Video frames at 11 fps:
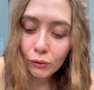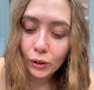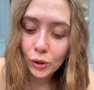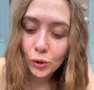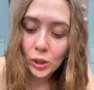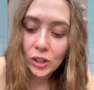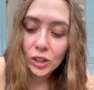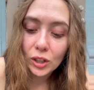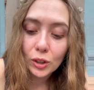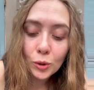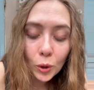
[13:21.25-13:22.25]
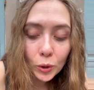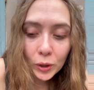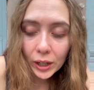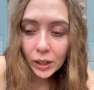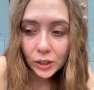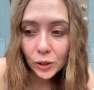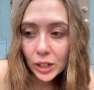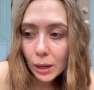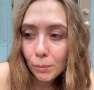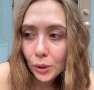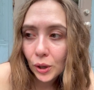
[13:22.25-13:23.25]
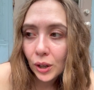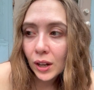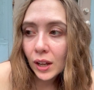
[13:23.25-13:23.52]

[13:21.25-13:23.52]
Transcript: frustration control your, your temper